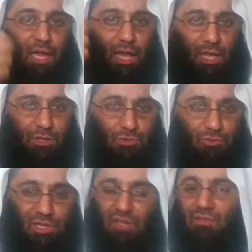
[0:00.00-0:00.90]
and
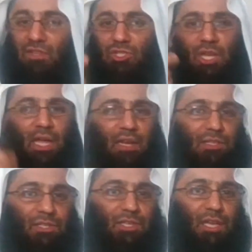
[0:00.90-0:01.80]
you give in
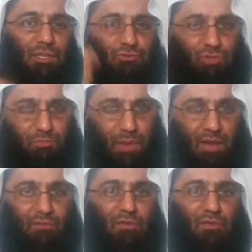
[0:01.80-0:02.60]
charity and you spend